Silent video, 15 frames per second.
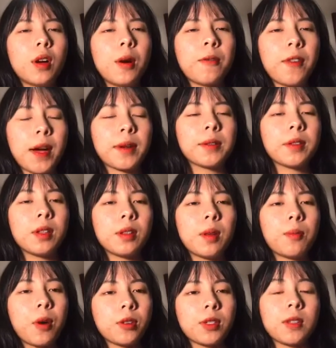affect the
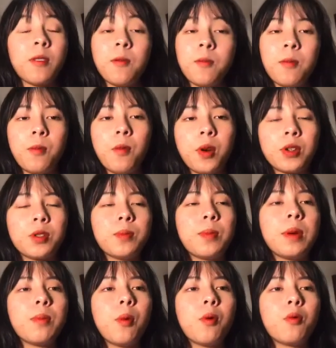process of which
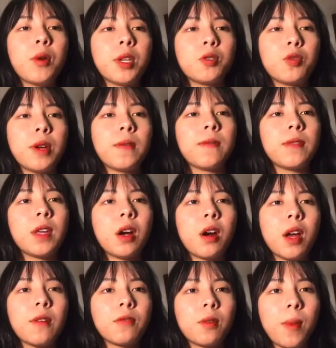people retrieve their
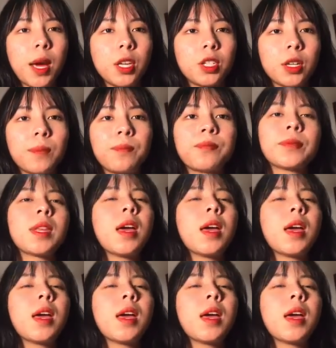information,